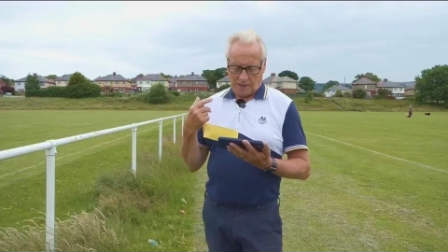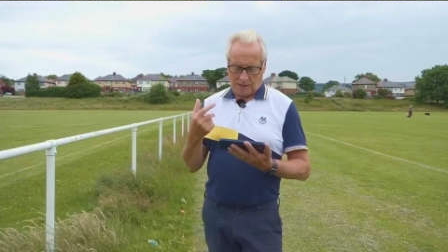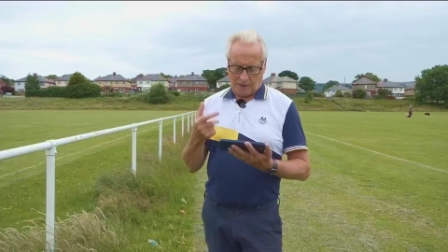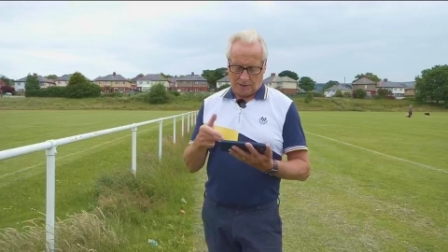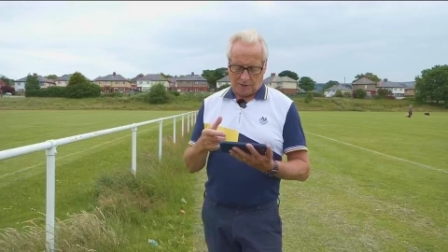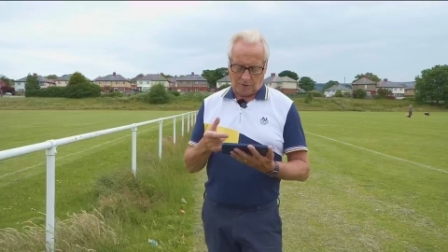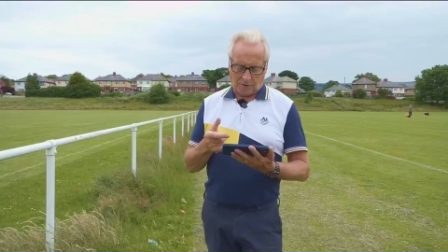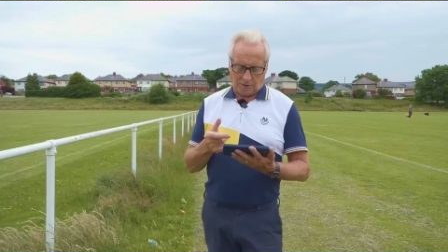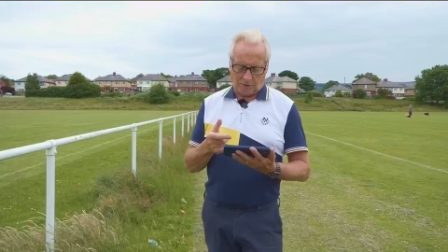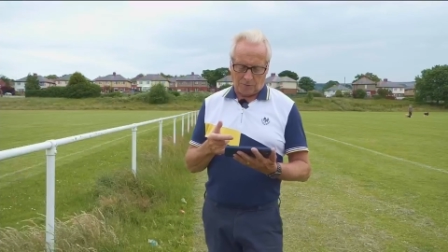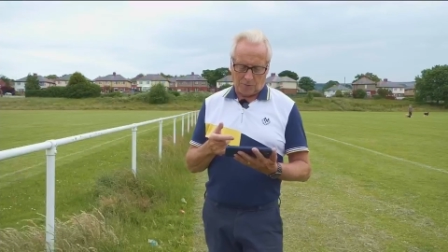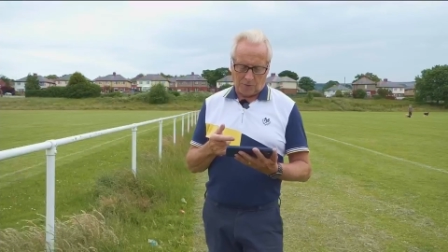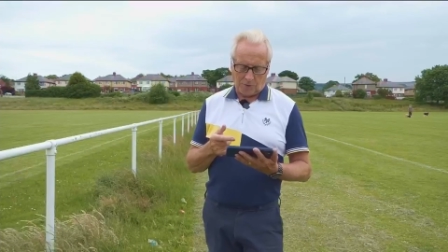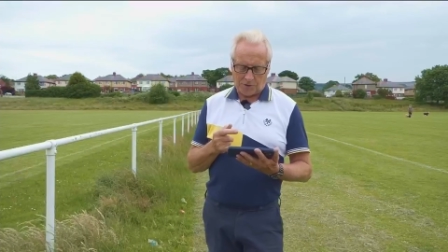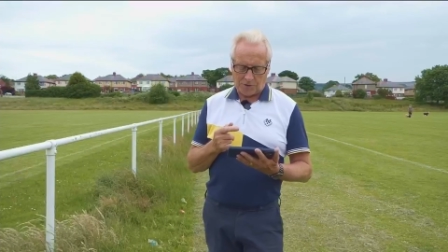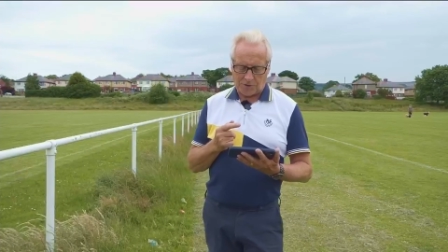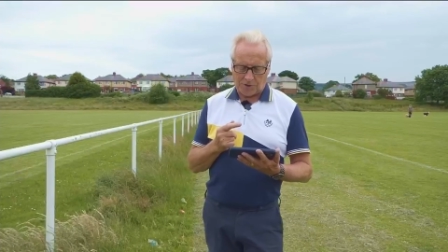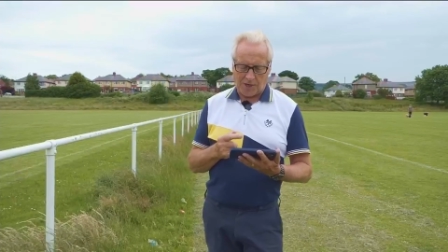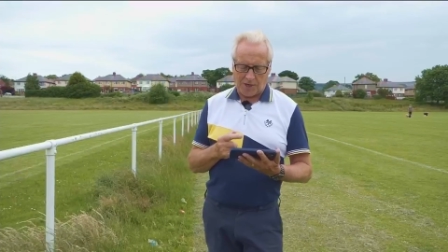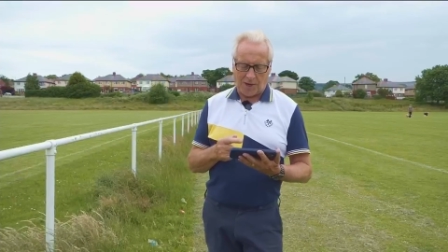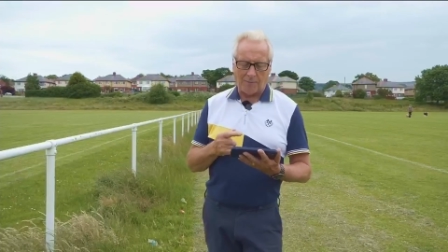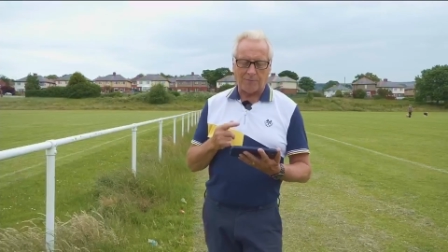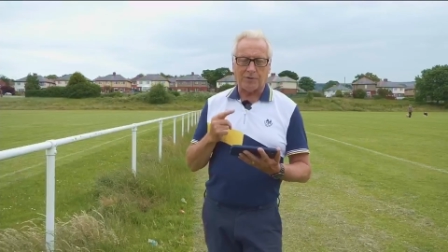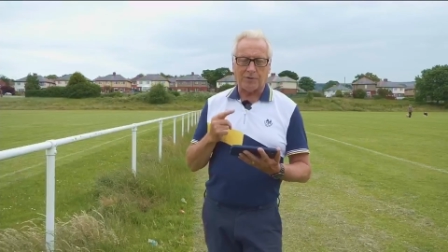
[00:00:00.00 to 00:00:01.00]
and I'm going to
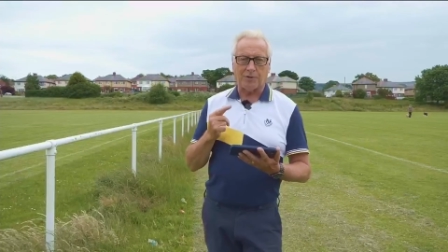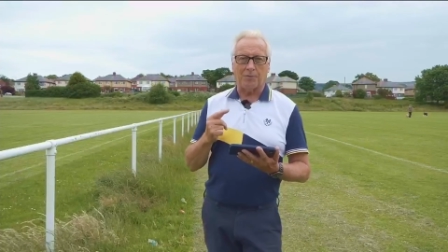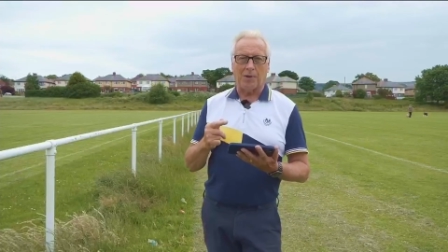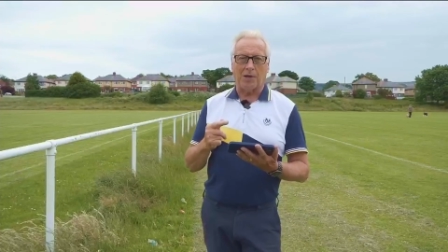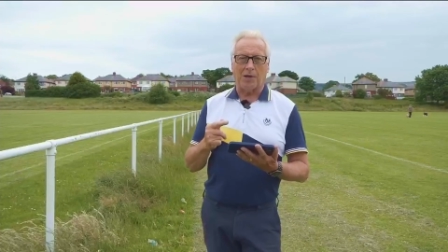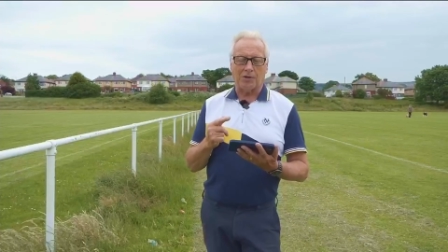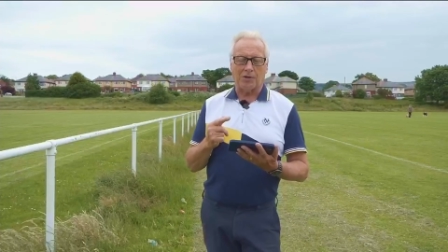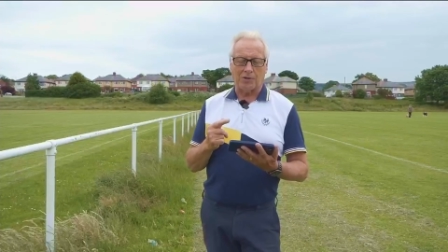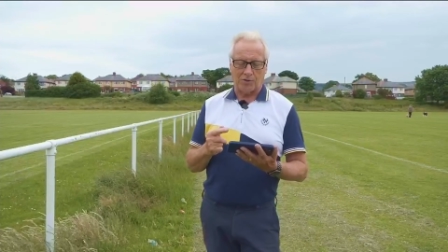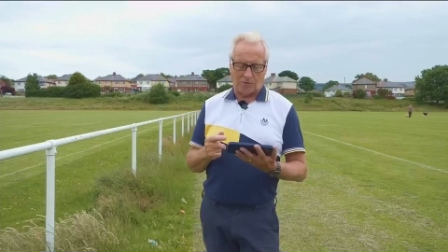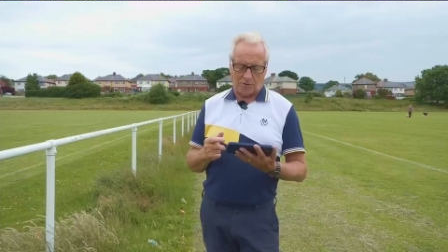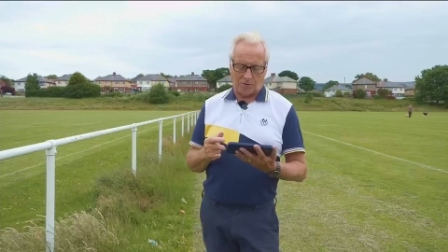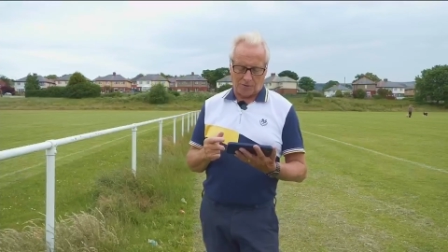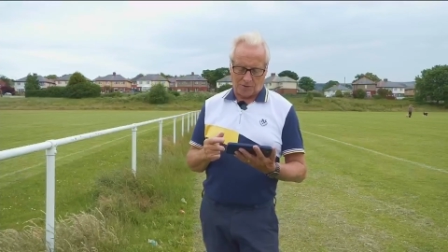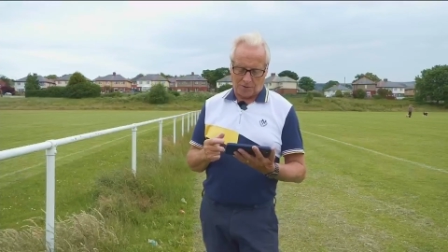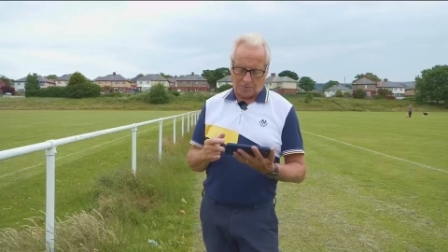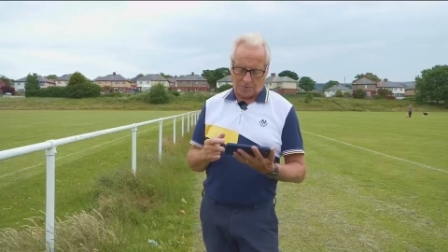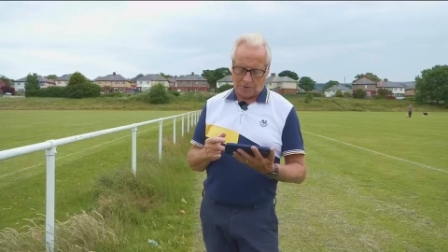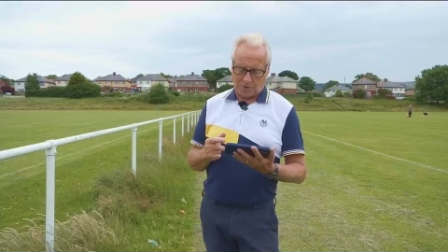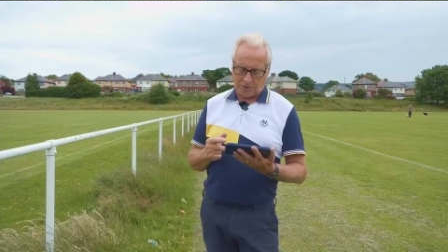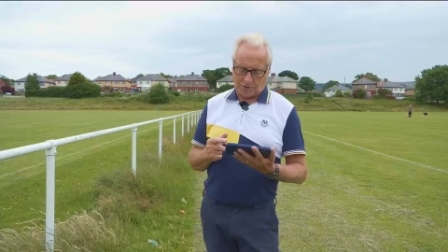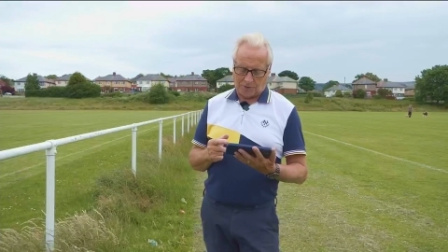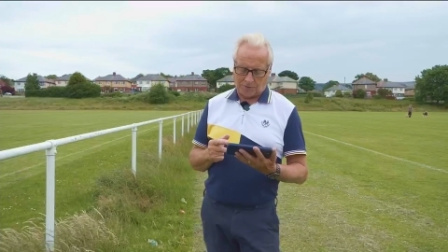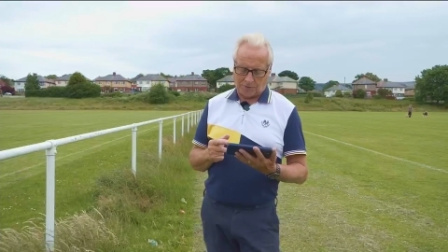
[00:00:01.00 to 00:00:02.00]
watch the app to make sure
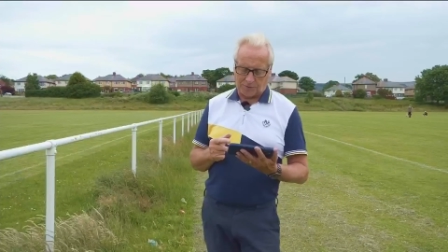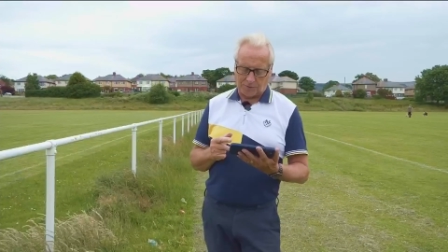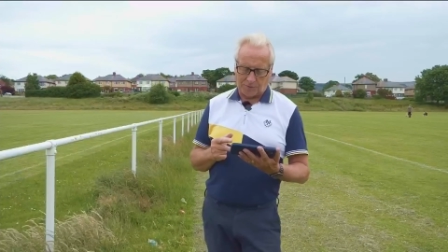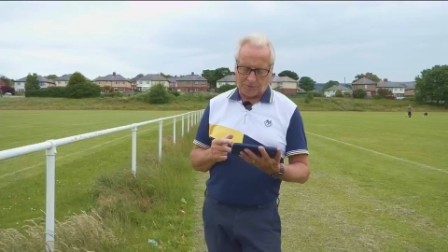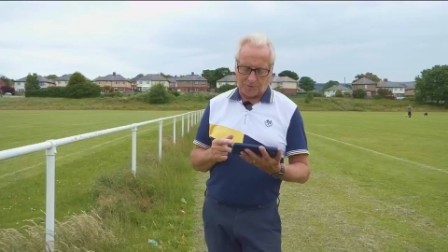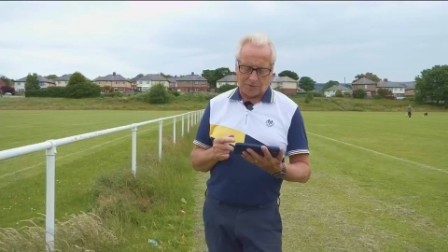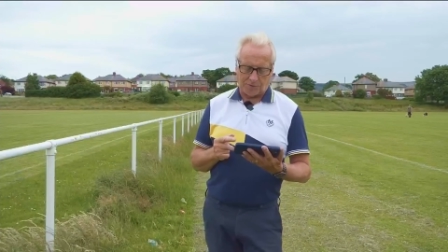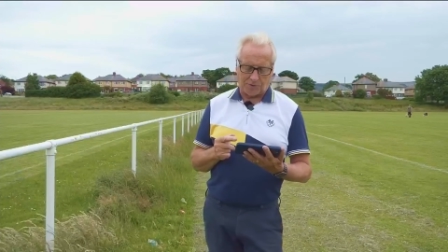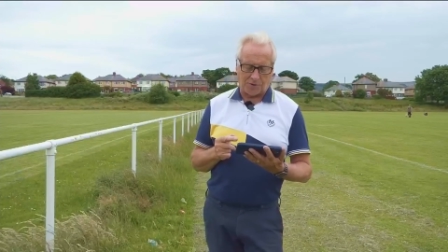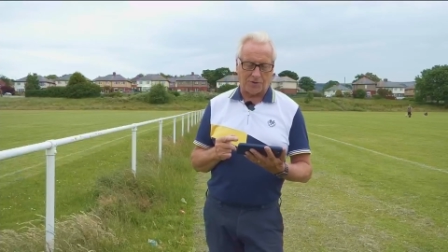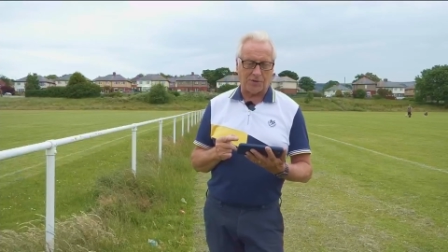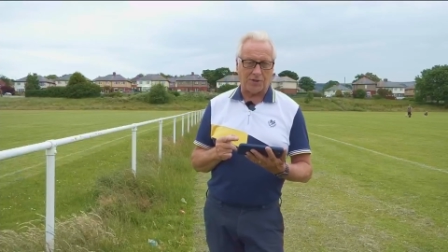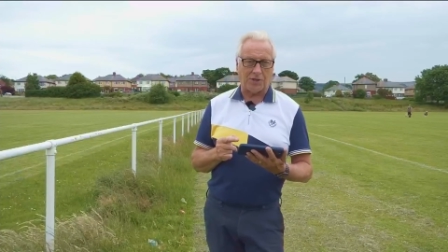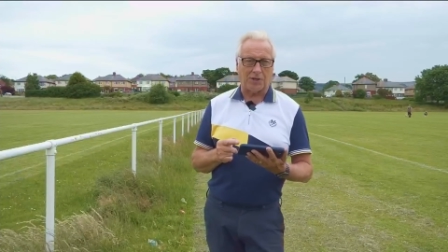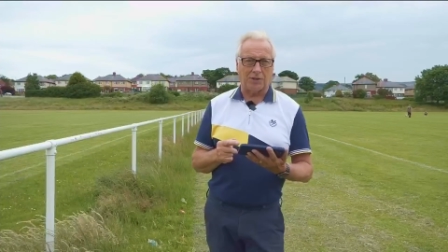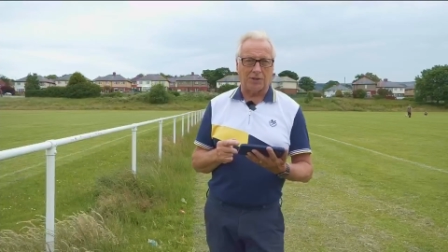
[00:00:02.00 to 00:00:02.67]
that we don't lose the